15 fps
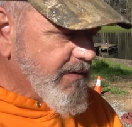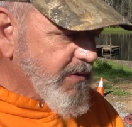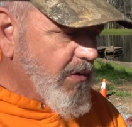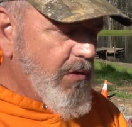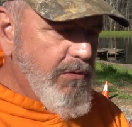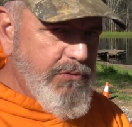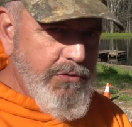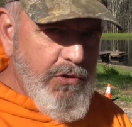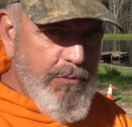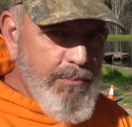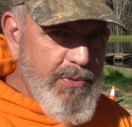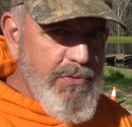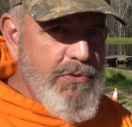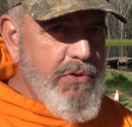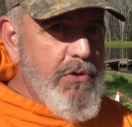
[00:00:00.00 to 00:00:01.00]
that's called
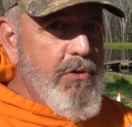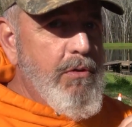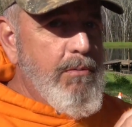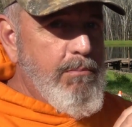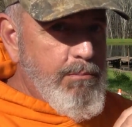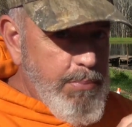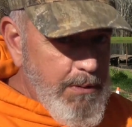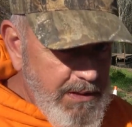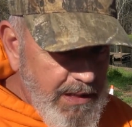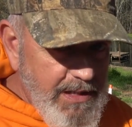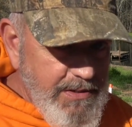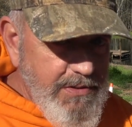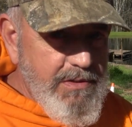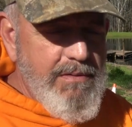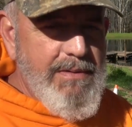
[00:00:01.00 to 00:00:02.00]
Dirt Booster
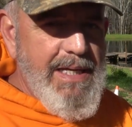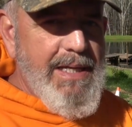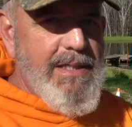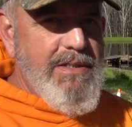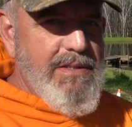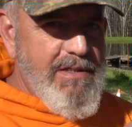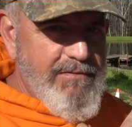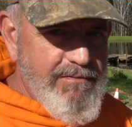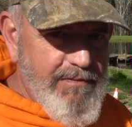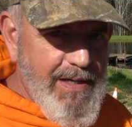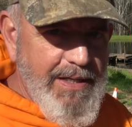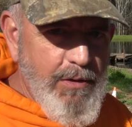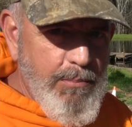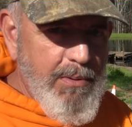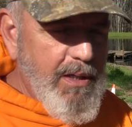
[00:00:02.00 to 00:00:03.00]
Plus. That is the
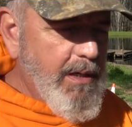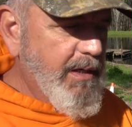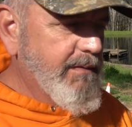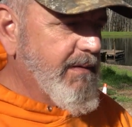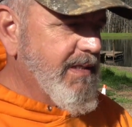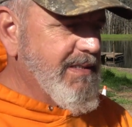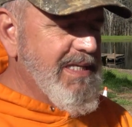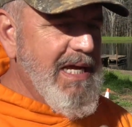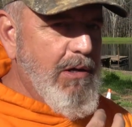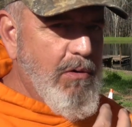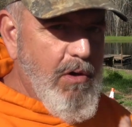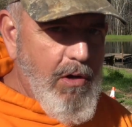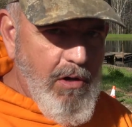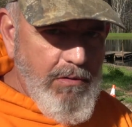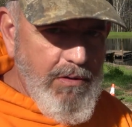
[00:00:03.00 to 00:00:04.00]
final product that's now
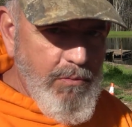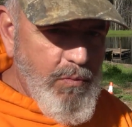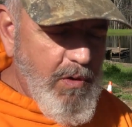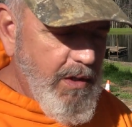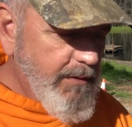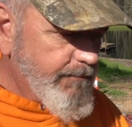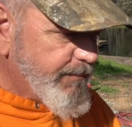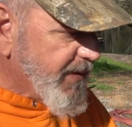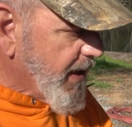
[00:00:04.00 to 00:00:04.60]
all in one.